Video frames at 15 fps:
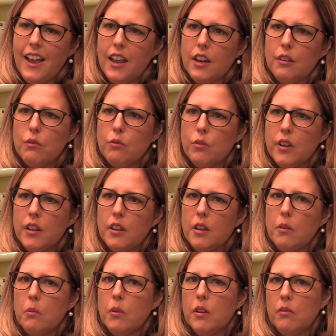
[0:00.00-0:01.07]
And it
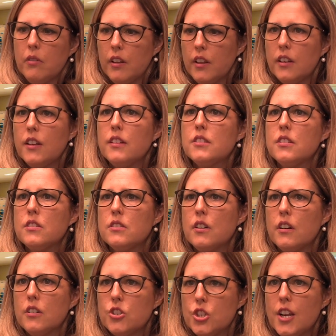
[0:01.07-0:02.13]
really, we really need to
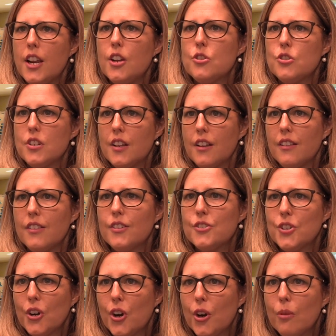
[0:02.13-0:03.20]
start changing the
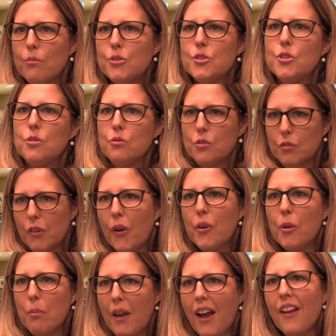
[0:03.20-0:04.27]
terms to
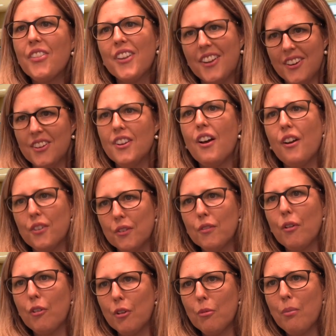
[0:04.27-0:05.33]
neuronopathic and
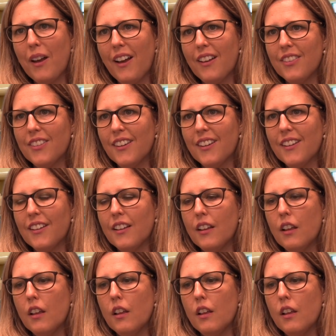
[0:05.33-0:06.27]
non-neuronopathic.